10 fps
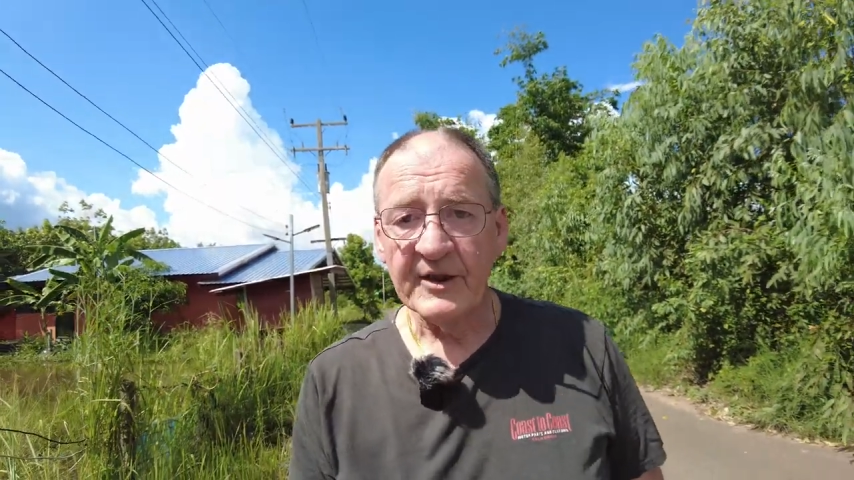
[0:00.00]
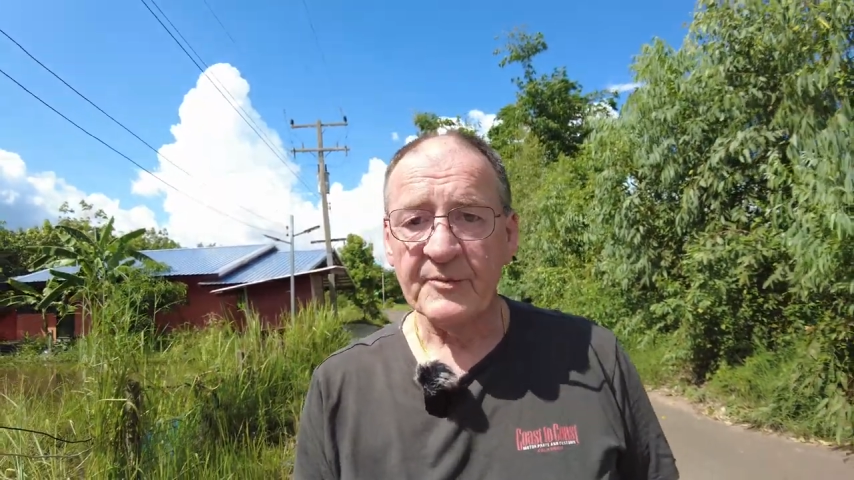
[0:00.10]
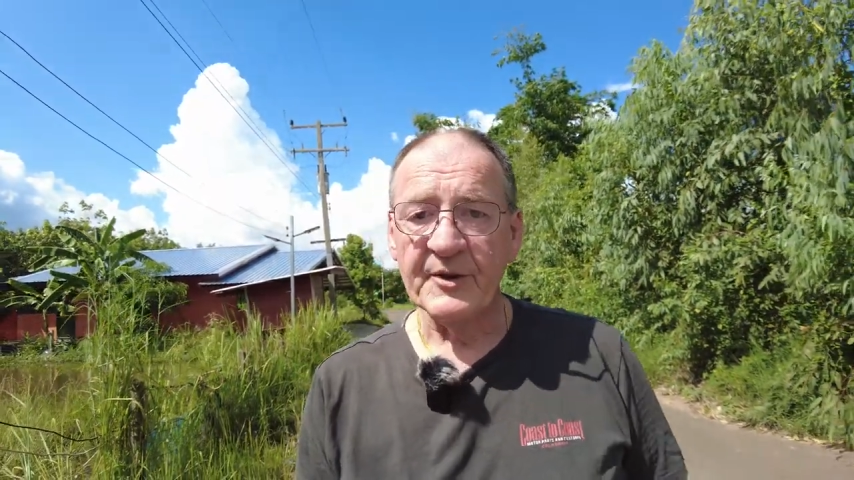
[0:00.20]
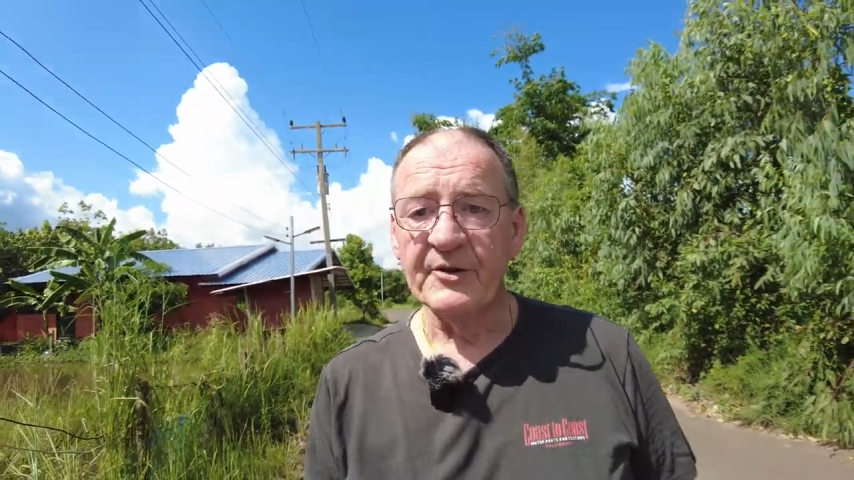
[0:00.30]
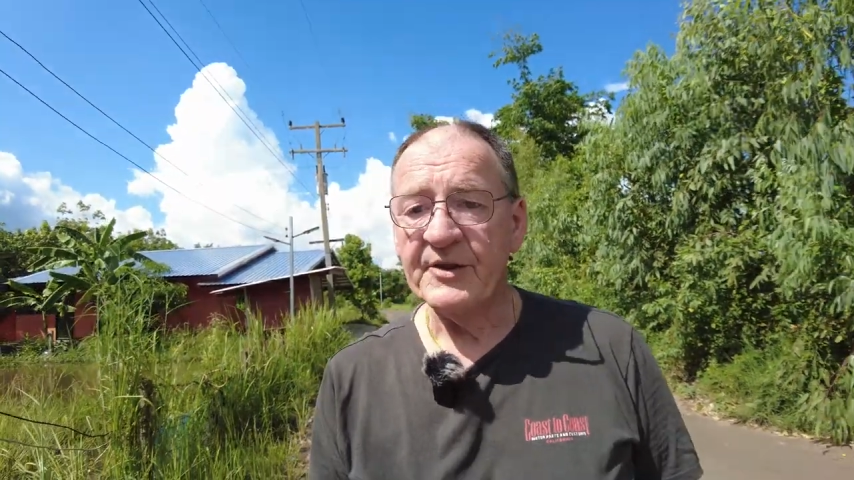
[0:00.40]

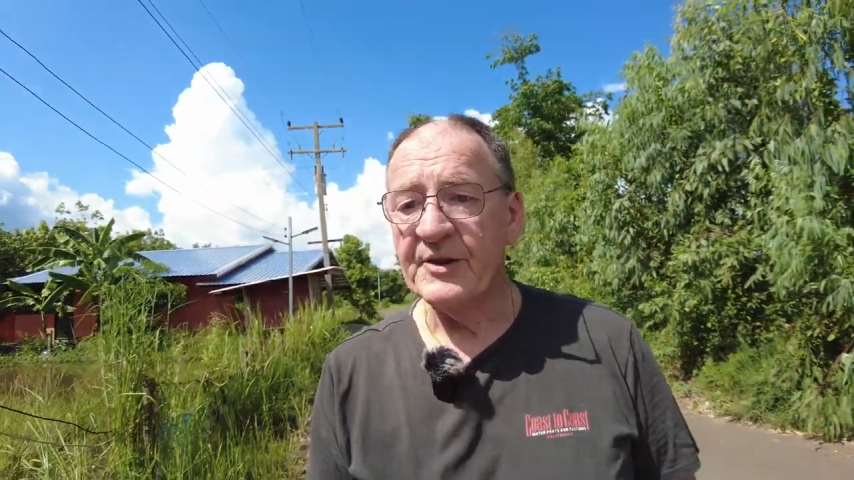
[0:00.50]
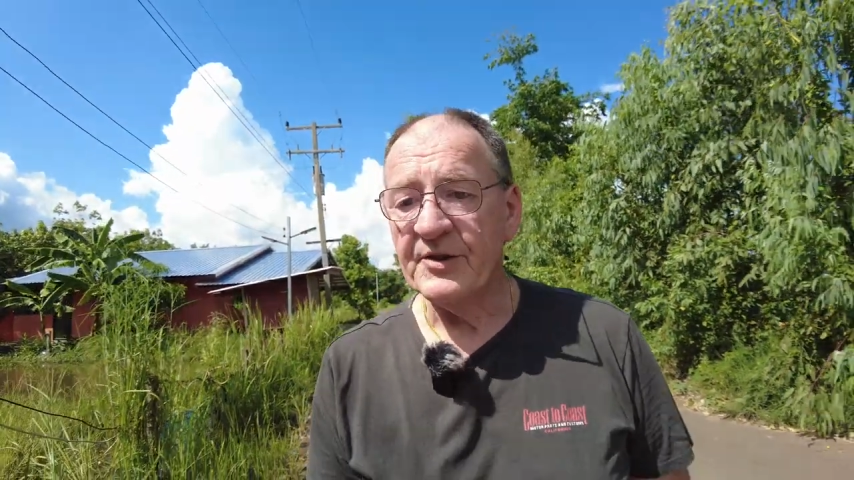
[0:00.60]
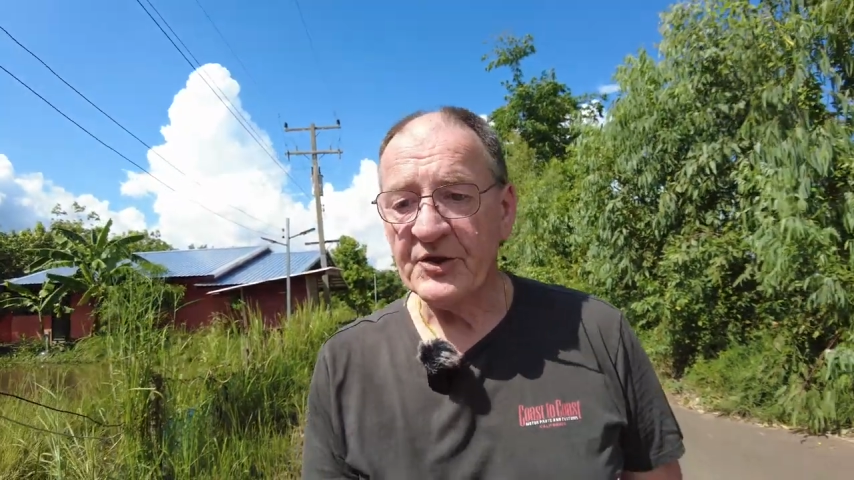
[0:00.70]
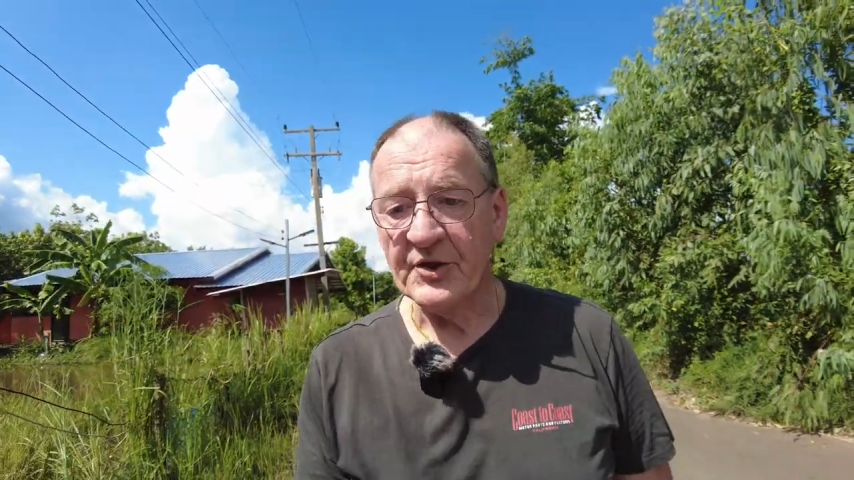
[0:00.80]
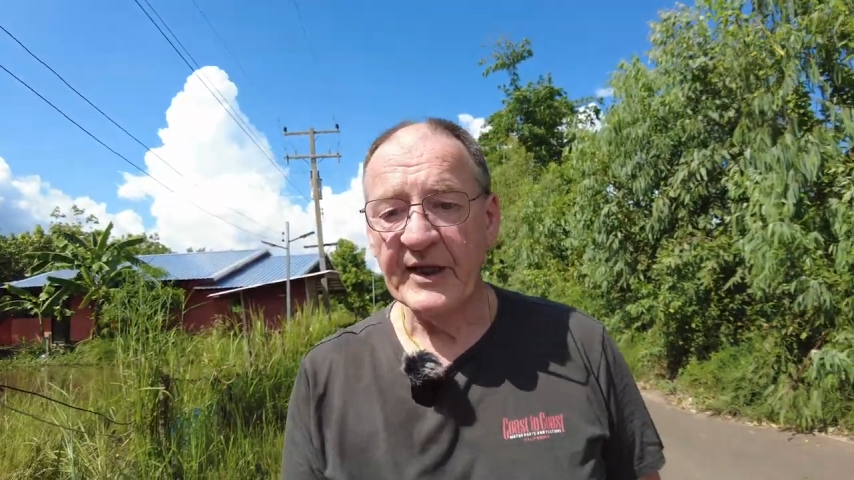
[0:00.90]
experience in
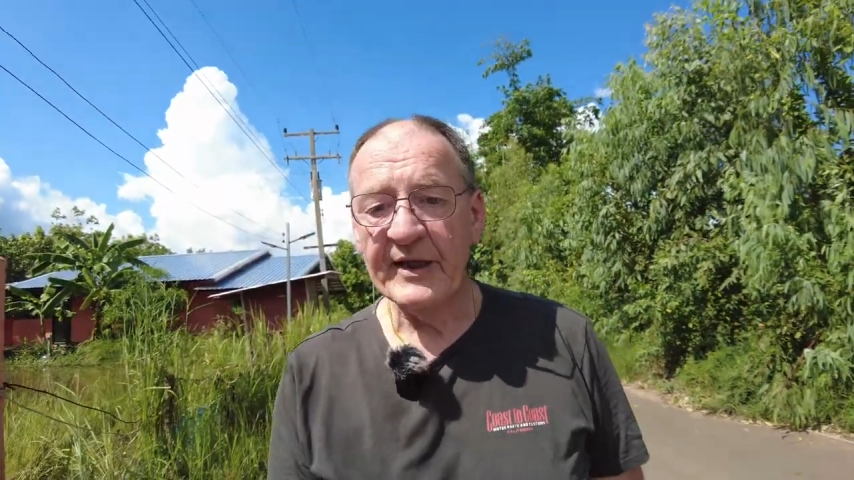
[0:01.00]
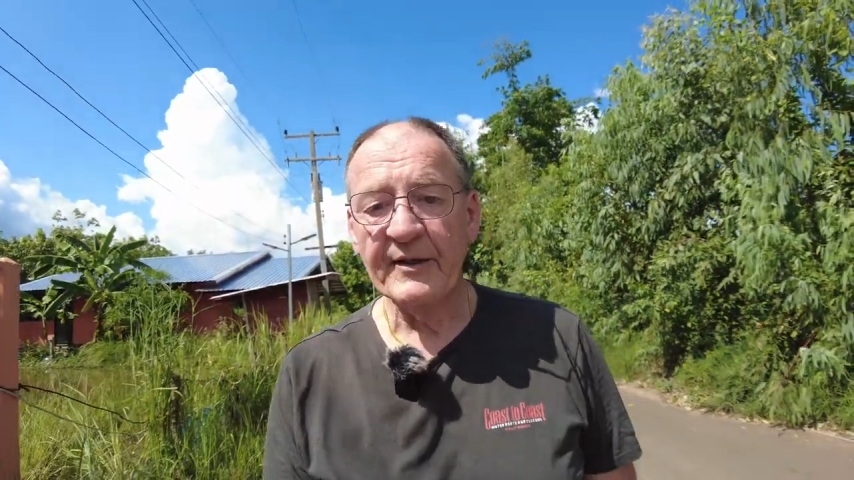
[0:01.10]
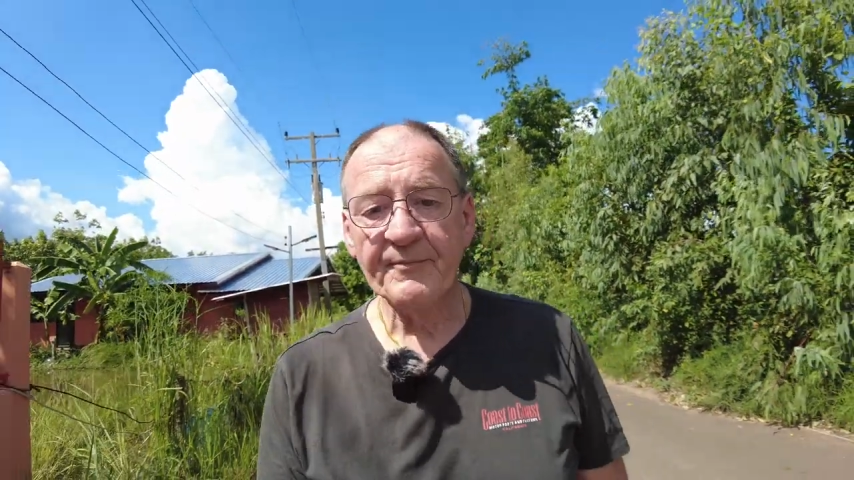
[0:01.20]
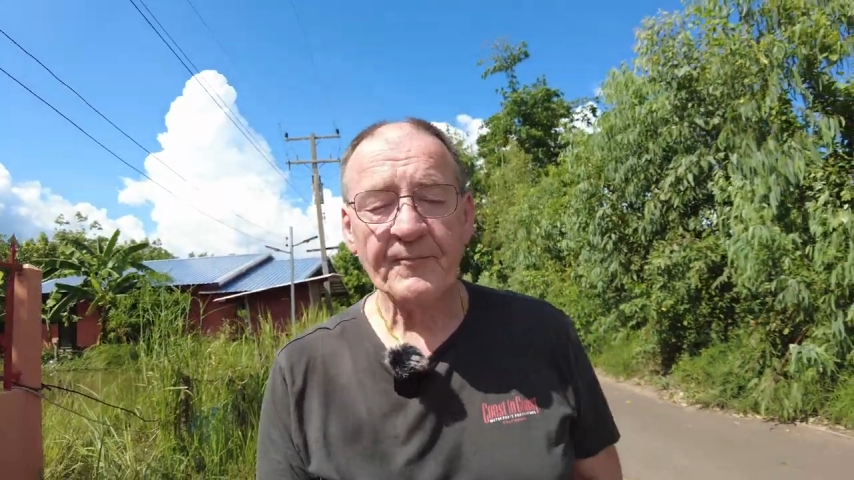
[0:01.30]
Australia.